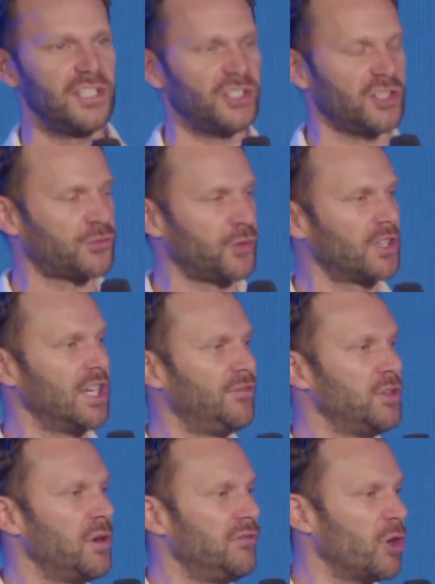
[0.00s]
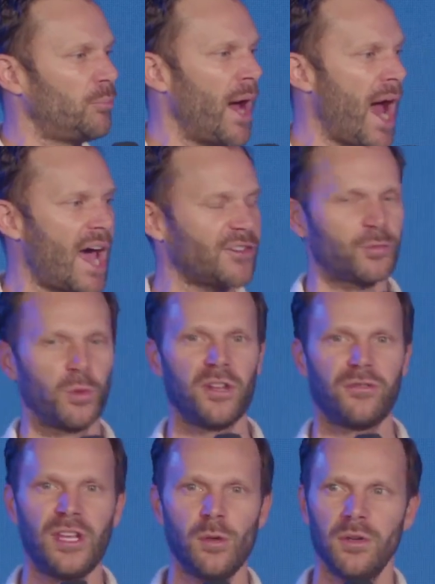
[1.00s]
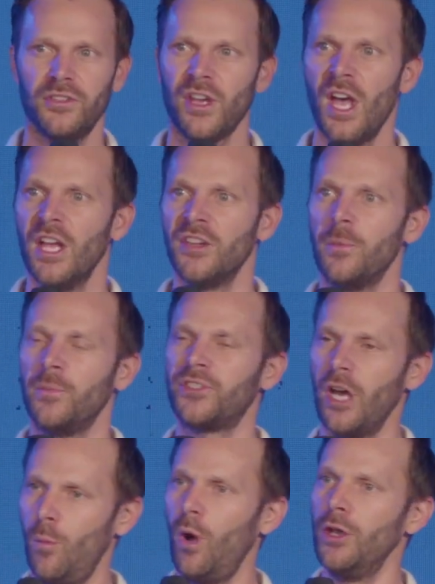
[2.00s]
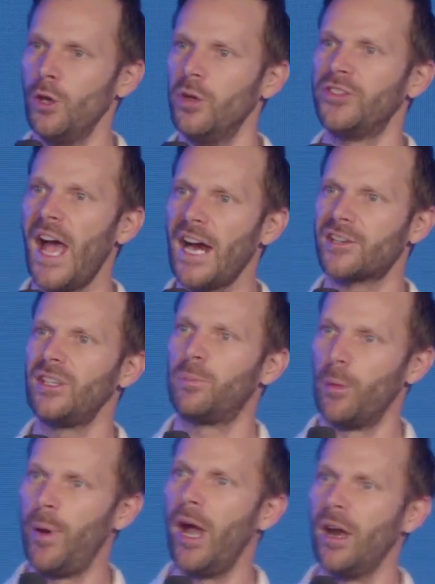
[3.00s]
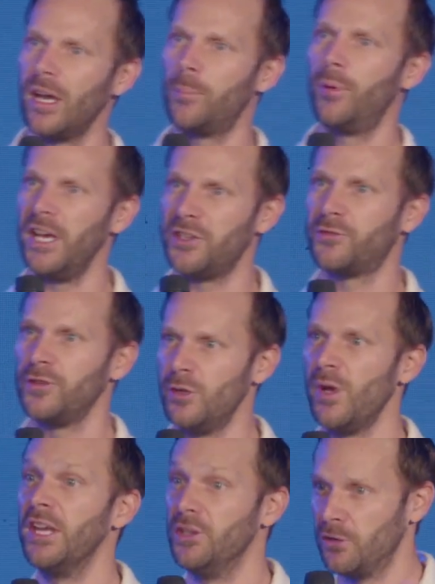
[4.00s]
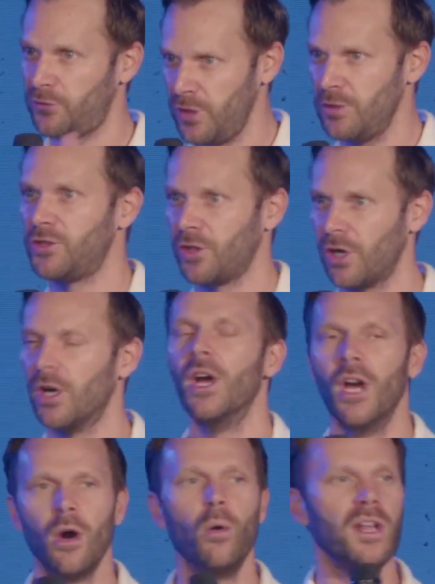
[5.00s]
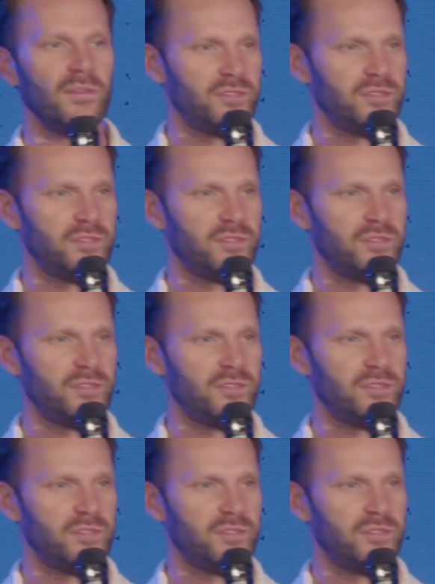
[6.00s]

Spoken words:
just forgive you of your past? What if he was someone who was actually preparing a place for you in your future? What if